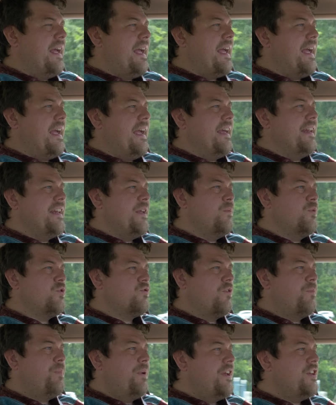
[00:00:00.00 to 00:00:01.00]
And it
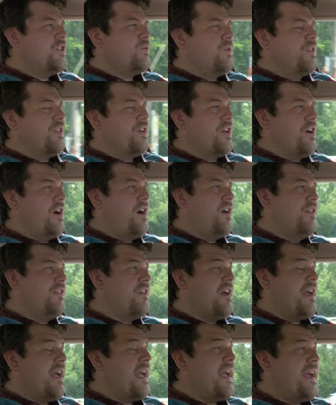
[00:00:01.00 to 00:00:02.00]
was replaced with a car
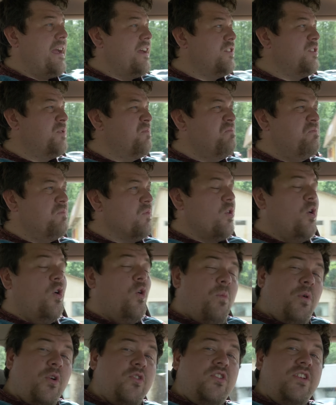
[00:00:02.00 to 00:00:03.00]
that had
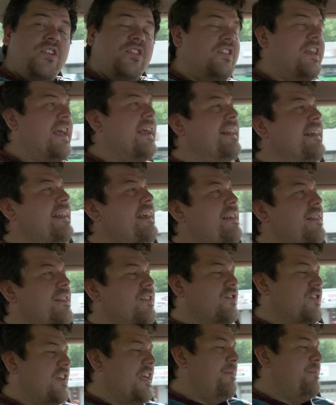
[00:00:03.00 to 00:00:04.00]
almost exactly
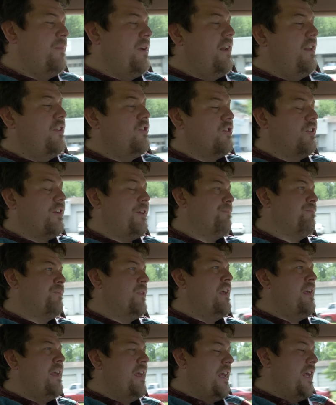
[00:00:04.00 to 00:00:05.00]
the same mileage on it.
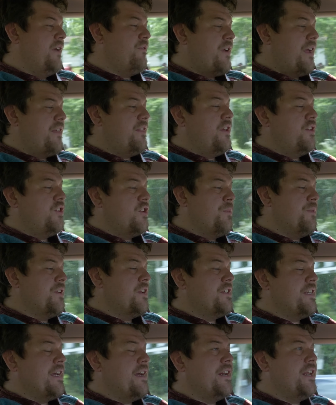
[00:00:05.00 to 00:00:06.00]
In fact, the
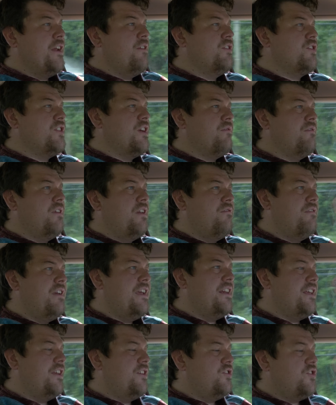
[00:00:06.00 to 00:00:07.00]
odometer down here is currently
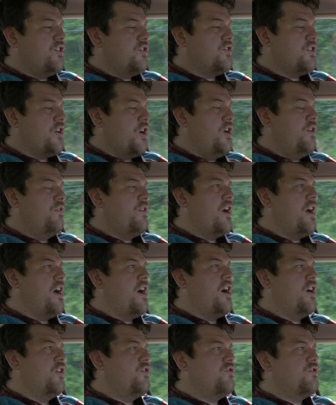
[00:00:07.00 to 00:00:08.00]
reading just over
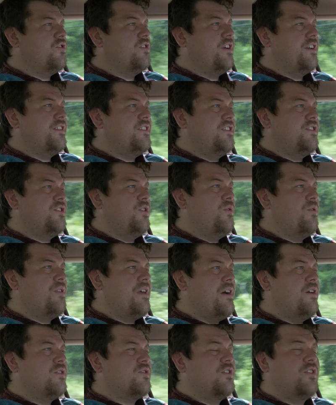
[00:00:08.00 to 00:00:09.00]

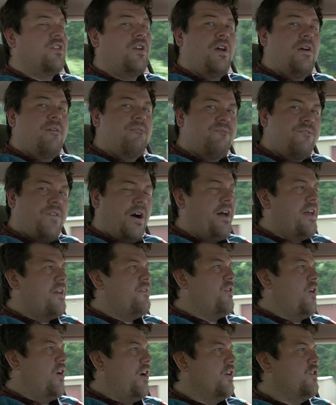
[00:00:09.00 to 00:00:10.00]

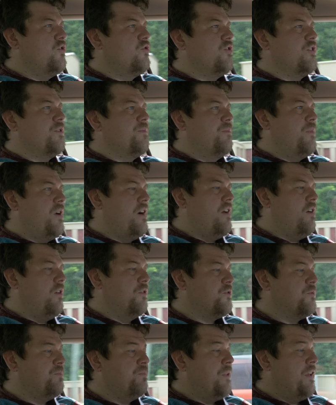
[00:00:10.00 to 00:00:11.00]
192,500
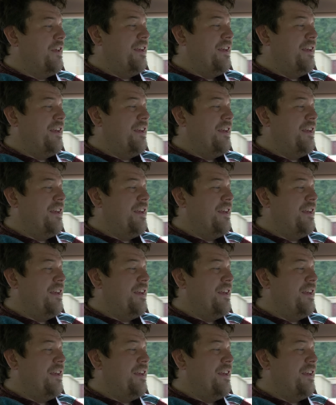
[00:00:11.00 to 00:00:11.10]
miles.